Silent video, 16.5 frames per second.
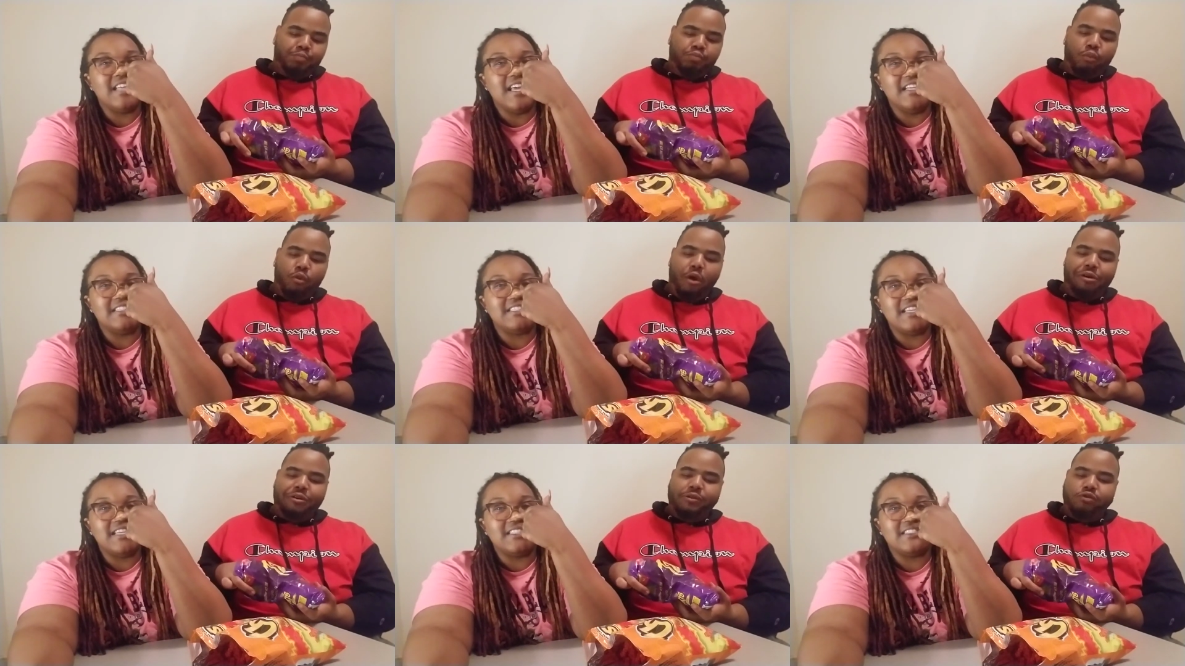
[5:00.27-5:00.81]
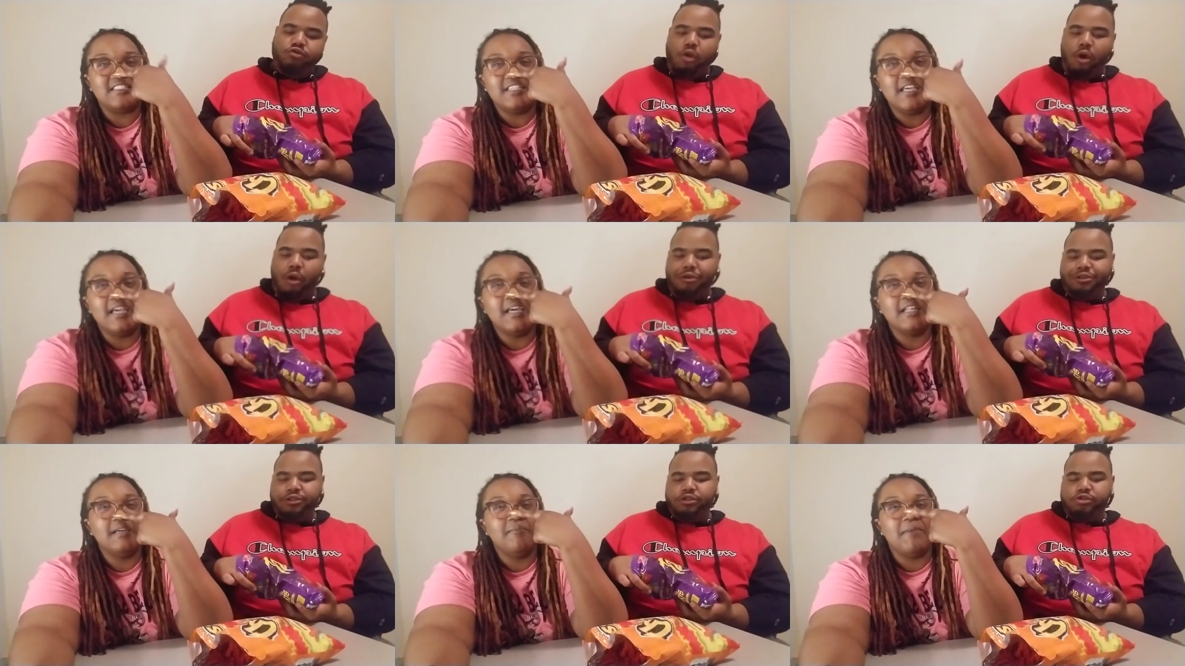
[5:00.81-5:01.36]
Speaker 1: it's, it's
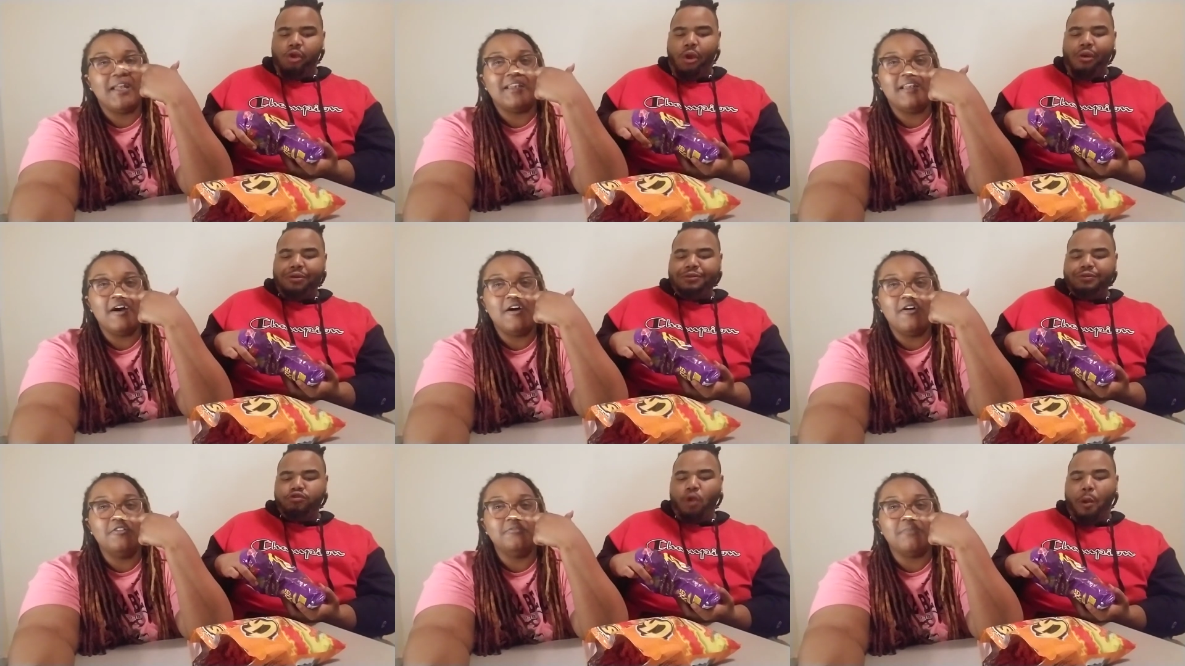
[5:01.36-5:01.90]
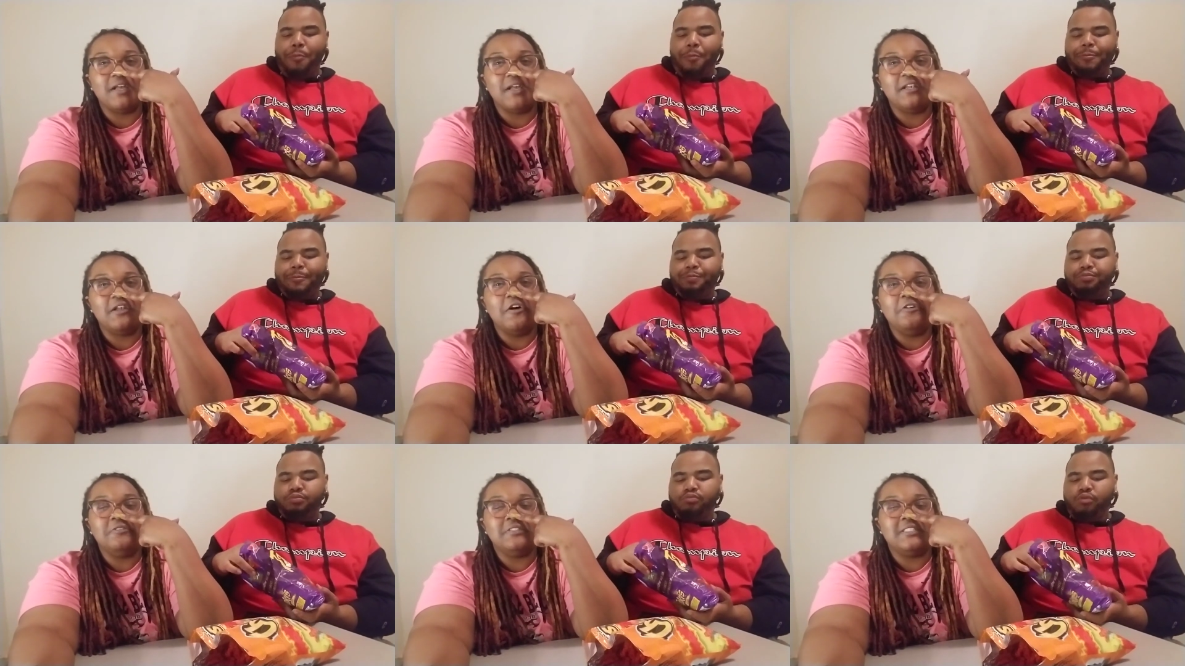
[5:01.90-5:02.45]
tingling my nose. My
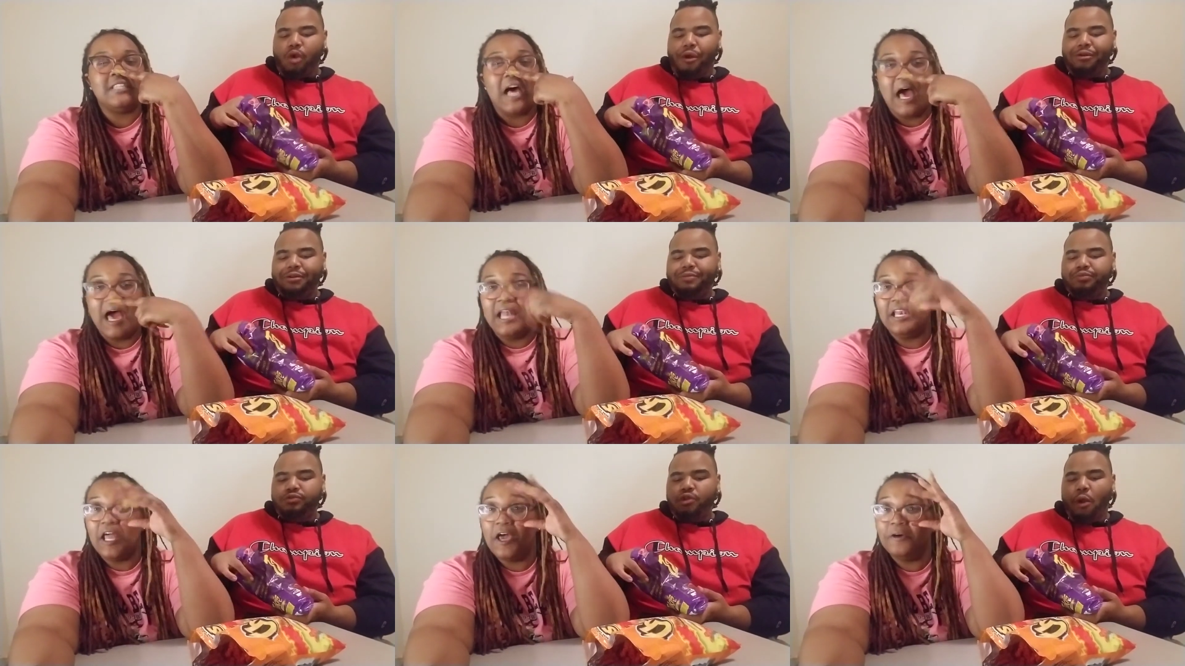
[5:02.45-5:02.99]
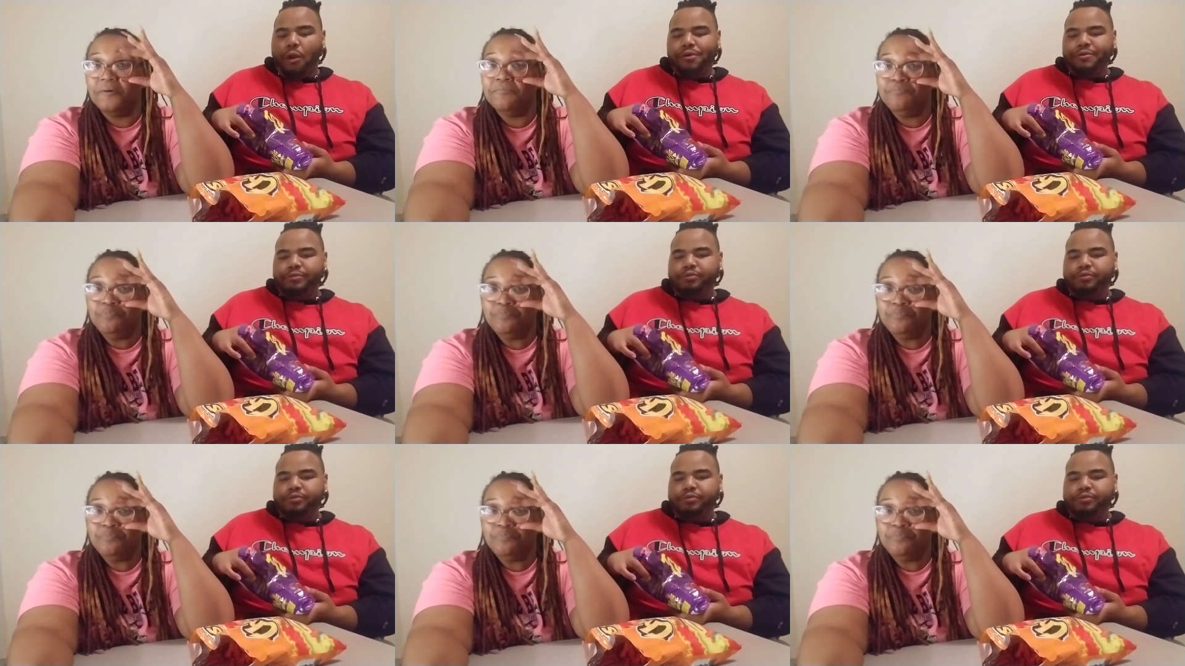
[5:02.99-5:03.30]
nose is hot now.